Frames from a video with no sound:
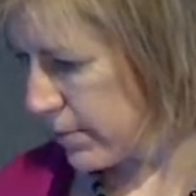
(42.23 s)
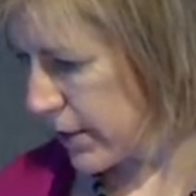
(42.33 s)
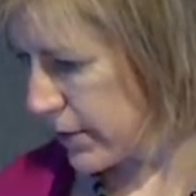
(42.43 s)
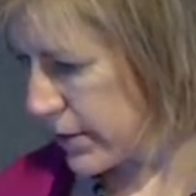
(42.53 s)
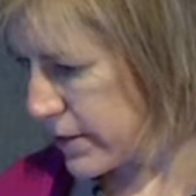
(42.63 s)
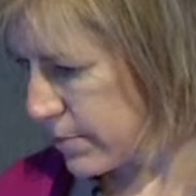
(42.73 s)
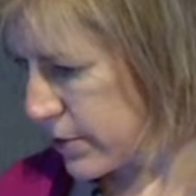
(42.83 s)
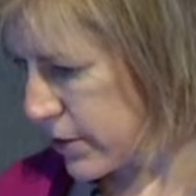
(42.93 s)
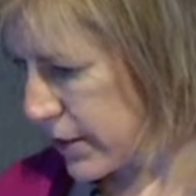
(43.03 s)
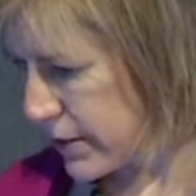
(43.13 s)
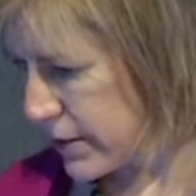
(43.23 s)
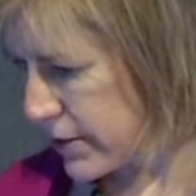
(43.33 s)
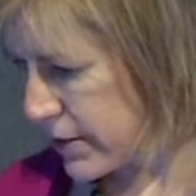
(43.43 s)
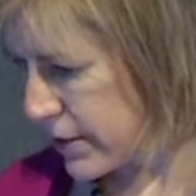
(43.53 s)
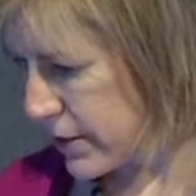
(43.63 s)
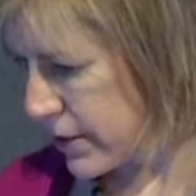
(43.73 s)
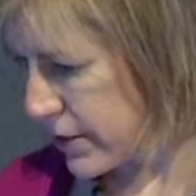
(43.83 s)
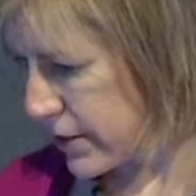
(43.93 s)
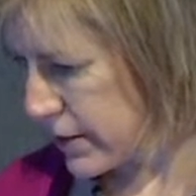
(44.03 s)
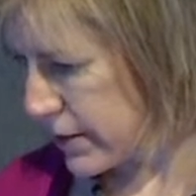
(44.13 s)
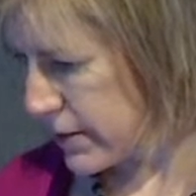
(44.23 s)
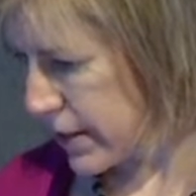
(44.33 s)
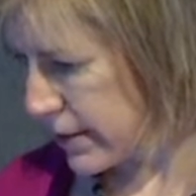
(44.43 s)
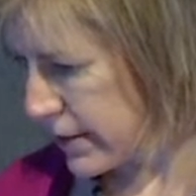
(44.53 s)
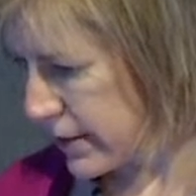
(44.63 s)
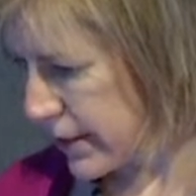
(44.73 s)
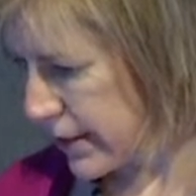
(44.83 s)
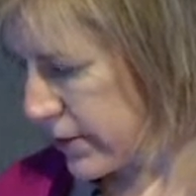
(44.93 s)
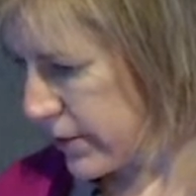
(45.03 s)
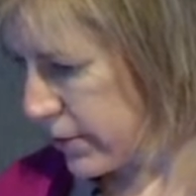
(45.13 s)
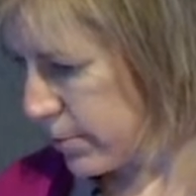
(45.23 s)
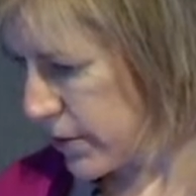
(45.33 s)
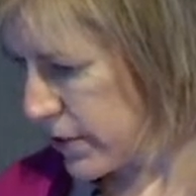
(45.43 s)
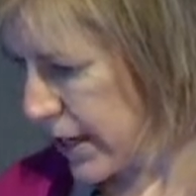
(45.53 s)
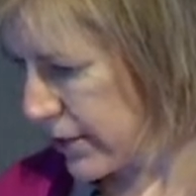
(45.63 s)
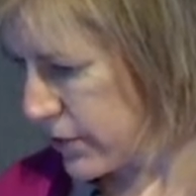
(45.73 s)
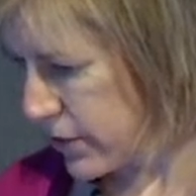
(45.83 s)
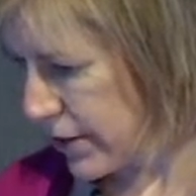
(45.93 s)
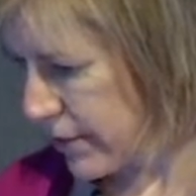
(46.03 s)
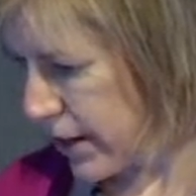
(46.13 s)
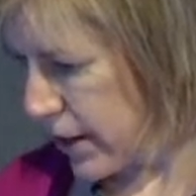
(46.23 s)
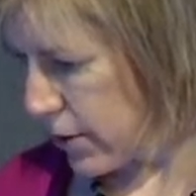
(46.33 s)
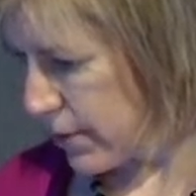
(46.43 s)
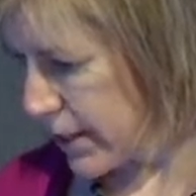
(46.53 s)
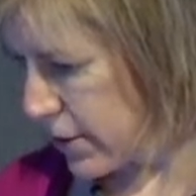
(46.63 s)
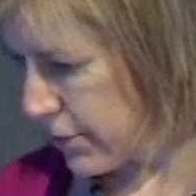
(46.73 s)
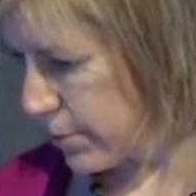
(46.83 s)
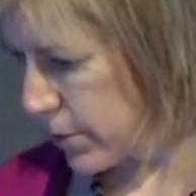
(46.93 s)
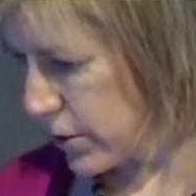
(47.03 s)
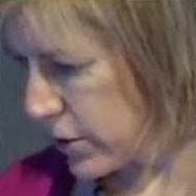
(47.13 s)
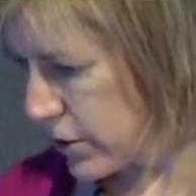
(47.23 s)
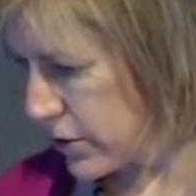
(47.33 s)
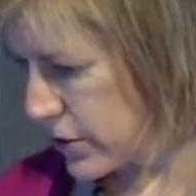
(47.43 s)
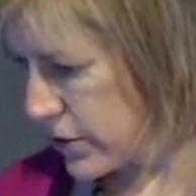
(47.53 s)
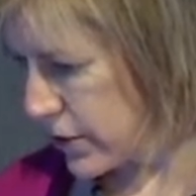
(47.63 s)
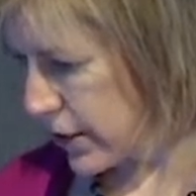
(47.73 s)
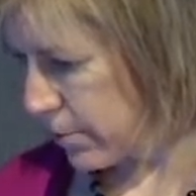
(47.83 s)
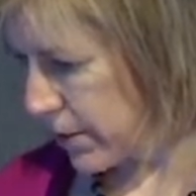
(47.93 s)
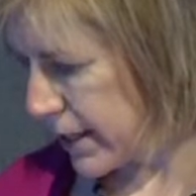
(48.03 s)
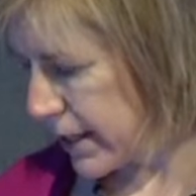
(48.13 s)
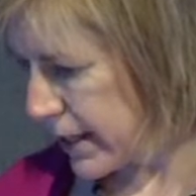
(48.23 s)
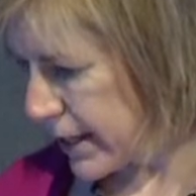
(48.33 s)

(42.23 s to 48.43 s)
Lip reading: Here it is, I'm sorry. This is the dotted line here, the homeostatic drive. We go from alert to sleepy